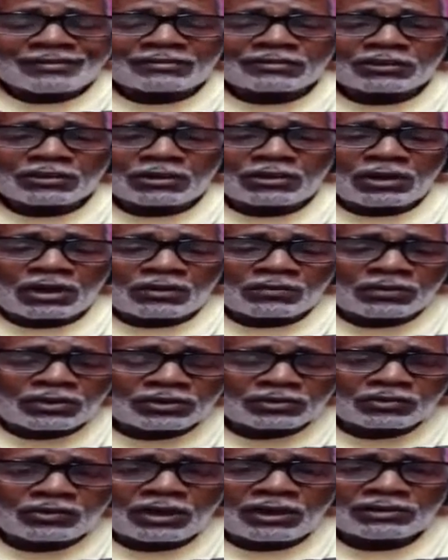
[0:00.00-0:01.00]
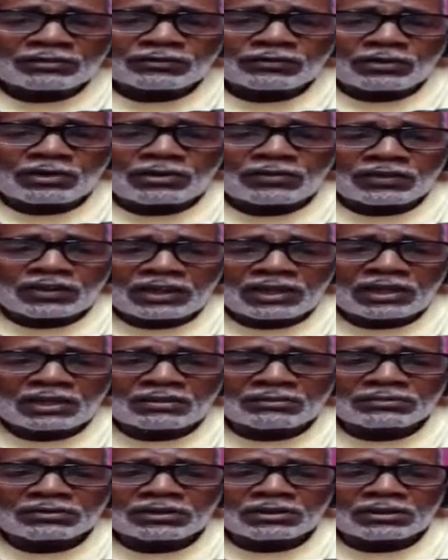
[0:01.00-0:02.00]
so we're transferring
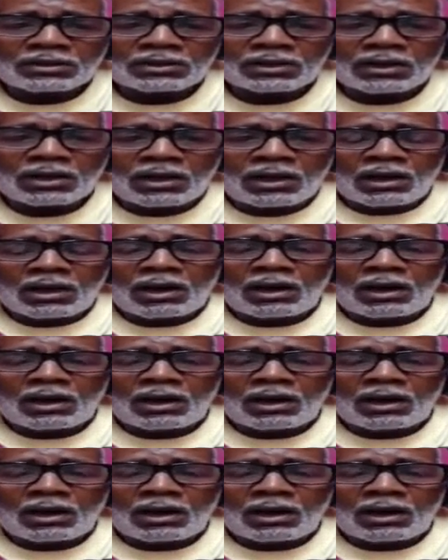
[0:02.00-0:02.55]
them to